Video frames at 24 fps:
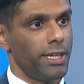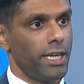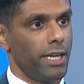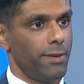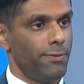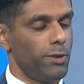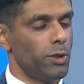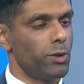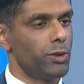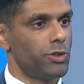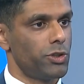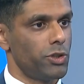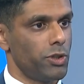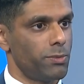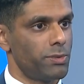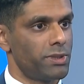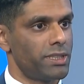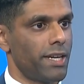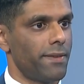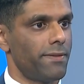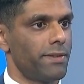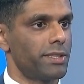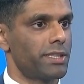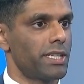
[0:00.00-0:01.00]
If you assume
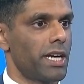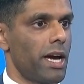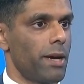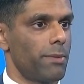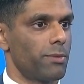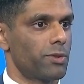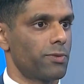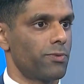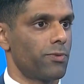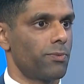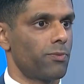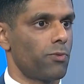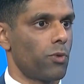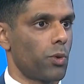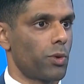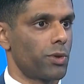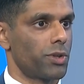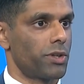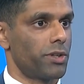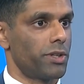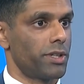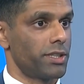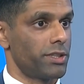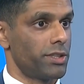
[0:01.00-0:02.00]
7 times
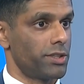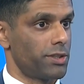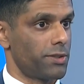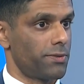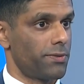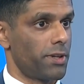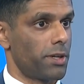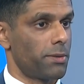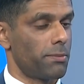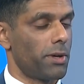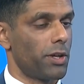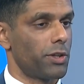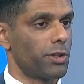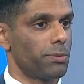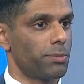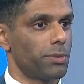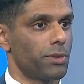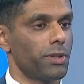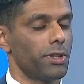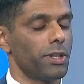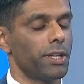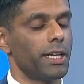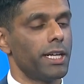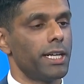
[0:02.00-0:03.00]
forward earnings is a fair
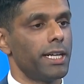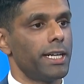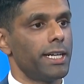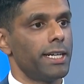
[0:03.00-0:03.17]
multiple,